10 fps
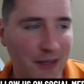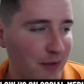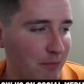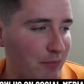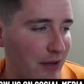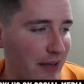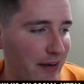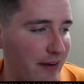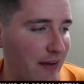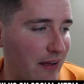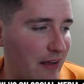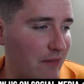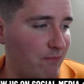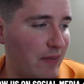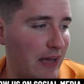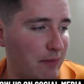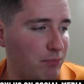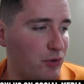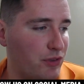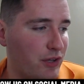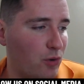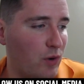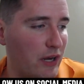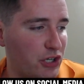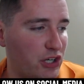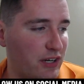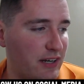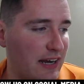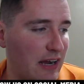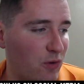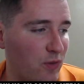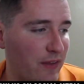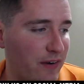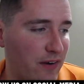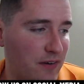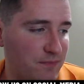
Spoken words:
but I put the question out there